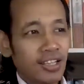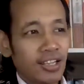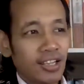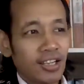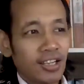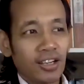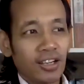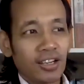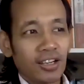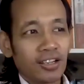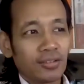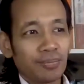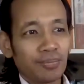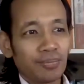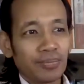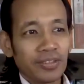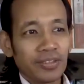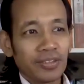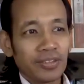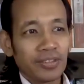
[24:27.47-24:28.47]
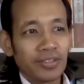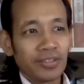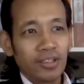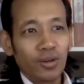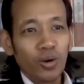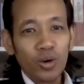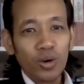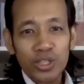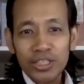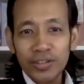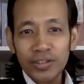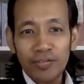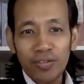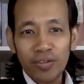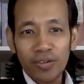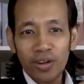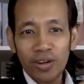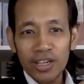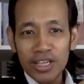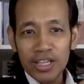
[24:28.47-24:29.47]
uh, the ocean
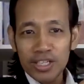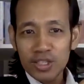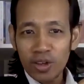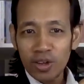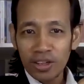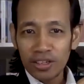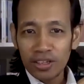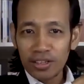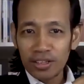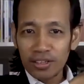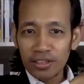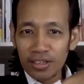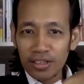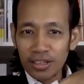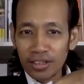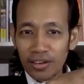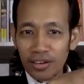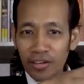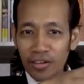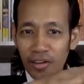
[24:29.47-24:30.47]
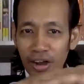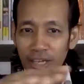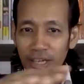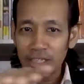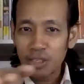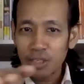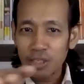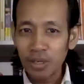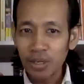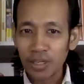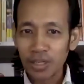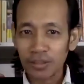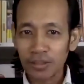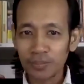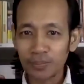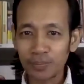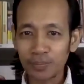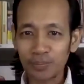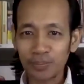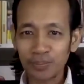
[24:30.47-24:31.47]
floor is not
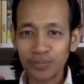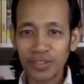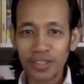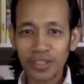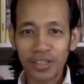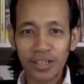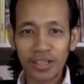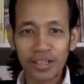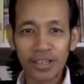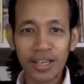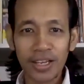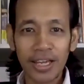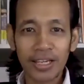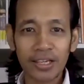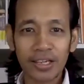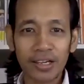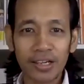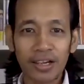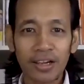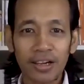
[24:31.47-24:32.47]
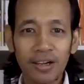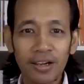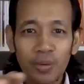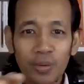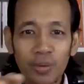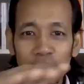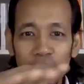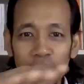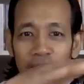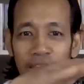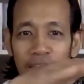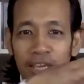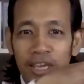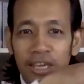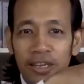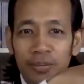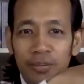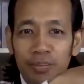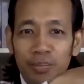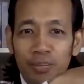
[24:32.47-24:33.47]
gradual like uh, what you get
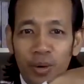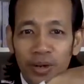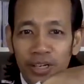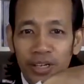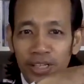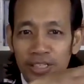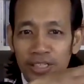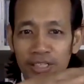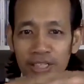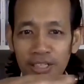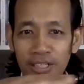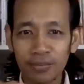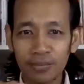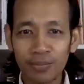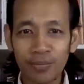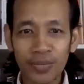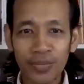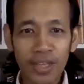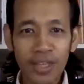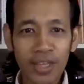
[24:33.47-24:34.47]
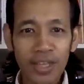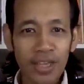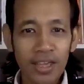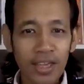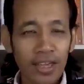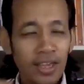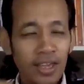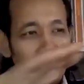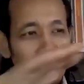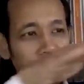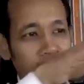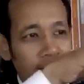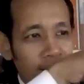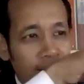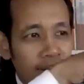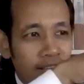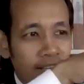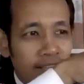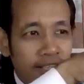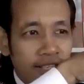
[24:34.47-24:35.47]
in Port Dickson. It
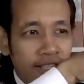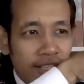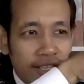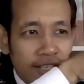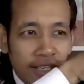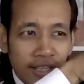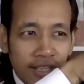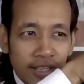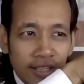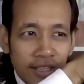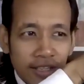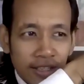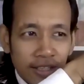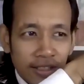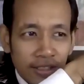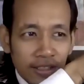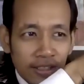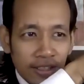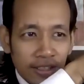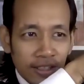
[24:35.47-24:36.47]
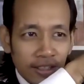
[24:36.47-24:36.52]
is, uh,